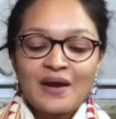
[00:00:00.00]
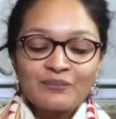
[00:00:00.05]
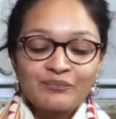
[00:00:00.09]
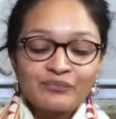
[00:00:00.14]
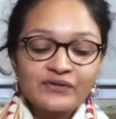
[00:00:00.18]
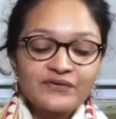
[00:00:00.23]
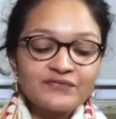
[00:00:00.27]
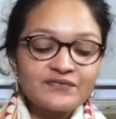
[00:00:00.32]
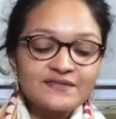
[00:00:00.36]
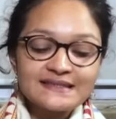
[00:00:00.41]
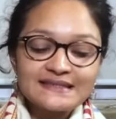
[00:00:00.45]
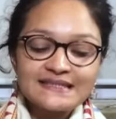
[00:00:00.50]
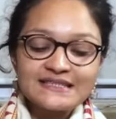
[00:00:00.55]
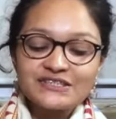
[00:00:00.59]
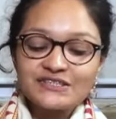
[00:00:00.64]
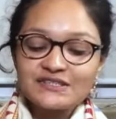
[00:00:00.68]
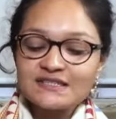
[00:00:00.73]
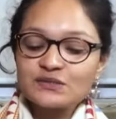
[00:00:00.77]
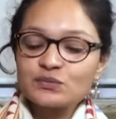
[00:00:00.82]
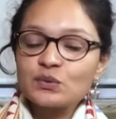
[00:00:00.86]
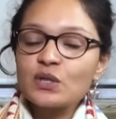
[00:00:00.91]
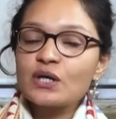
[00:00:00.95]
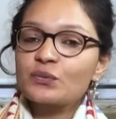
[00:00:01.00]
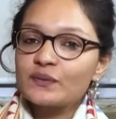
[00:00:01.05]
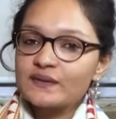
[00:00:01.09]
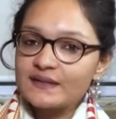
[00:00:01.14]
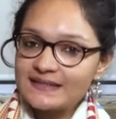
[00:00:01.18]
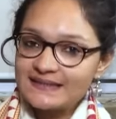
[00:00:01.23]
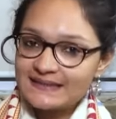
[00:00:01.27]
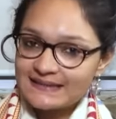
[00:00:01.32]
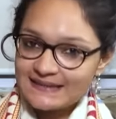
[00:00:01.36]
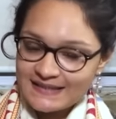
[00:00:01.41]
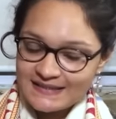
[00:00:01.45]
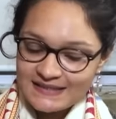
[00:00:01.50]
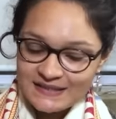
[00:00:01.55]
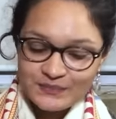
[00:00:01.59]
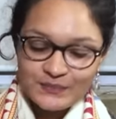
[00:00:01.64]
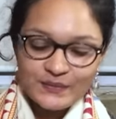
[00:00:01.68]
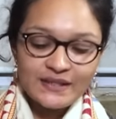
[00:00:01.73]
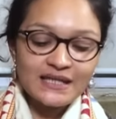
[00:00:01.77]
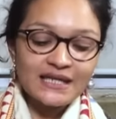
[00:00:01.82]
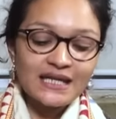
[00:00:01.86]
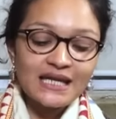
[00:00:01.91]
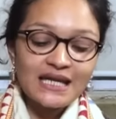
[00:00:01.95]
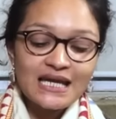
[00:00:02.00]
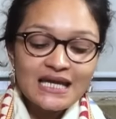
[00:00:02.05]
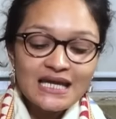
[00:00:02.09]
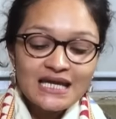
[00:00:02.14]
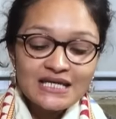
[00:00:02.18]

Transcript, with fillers: Previously she's worked with The Statesman.